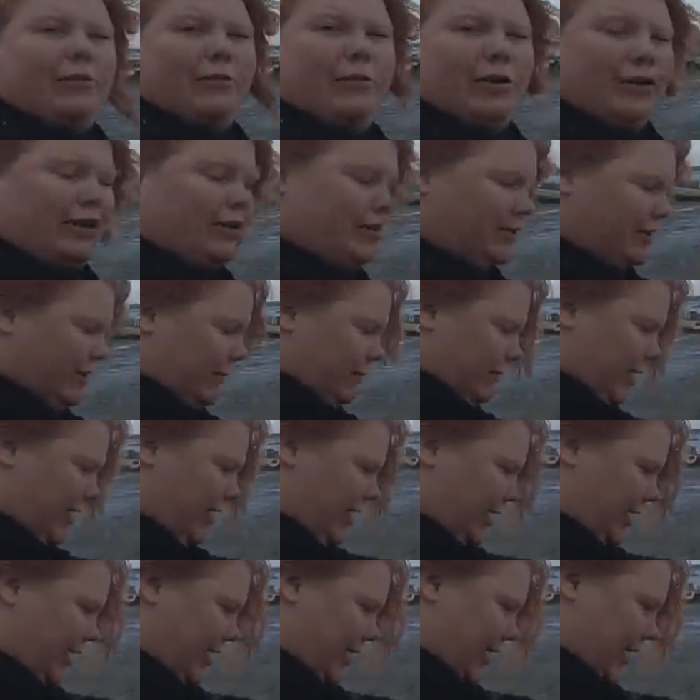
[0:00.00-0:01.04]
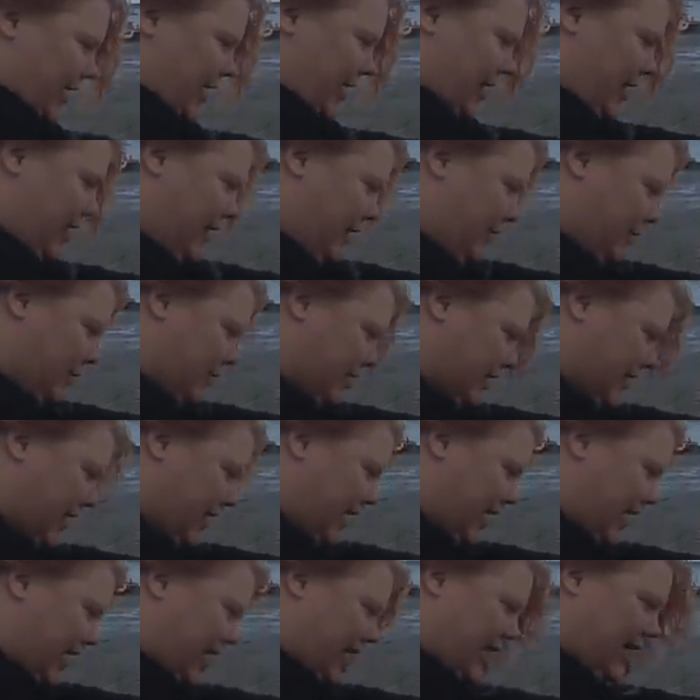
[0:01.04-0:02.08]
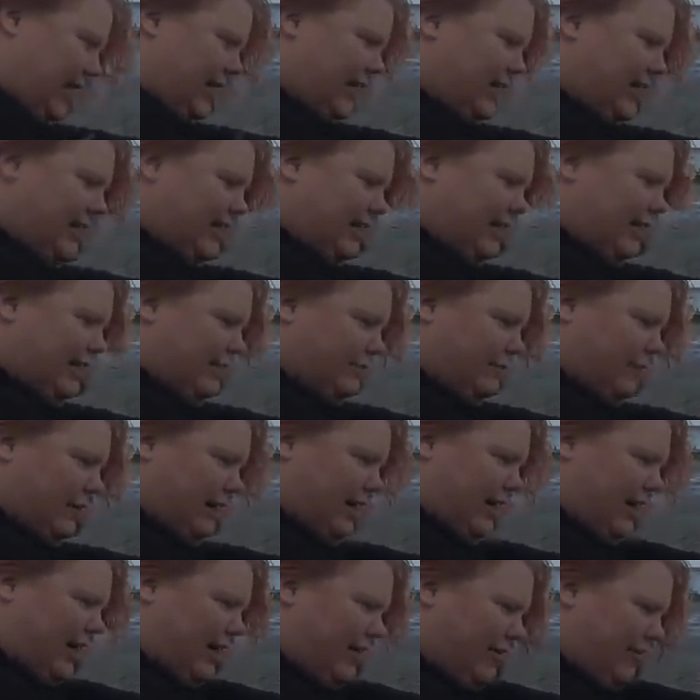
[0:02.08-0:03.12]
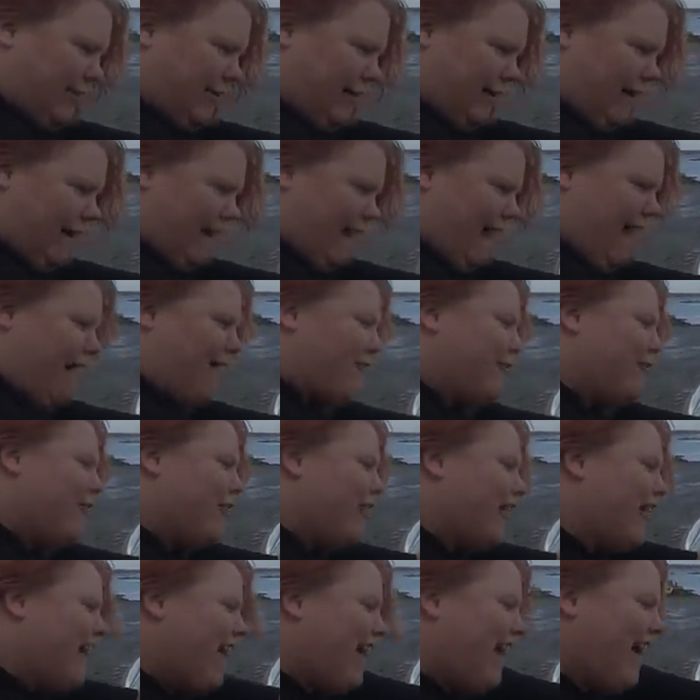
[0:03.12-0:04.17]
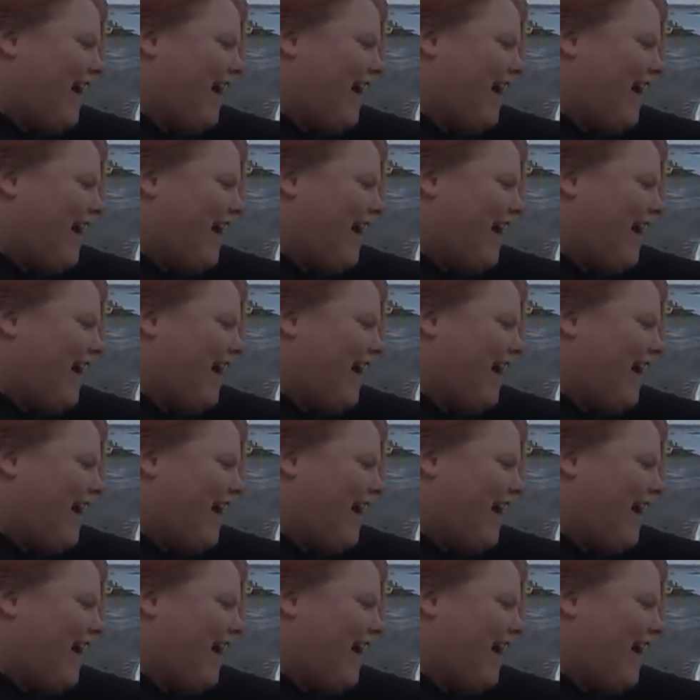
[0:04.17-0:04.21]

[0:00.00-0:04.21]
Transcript: what used to be under here was a key, but now you have to